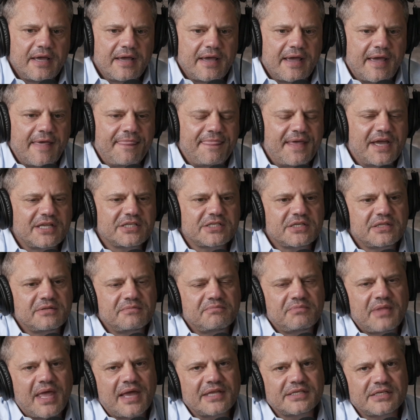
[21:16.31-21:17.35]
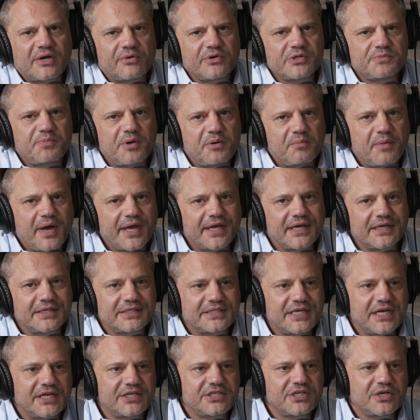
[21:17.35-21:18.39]
And that's always been my
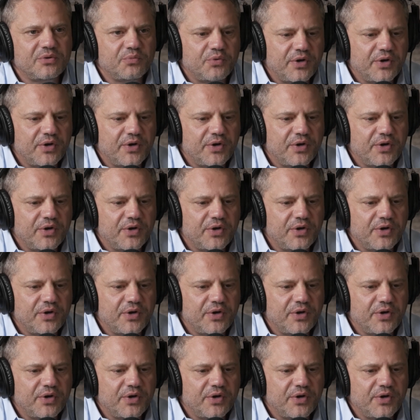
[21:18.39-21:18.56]
contention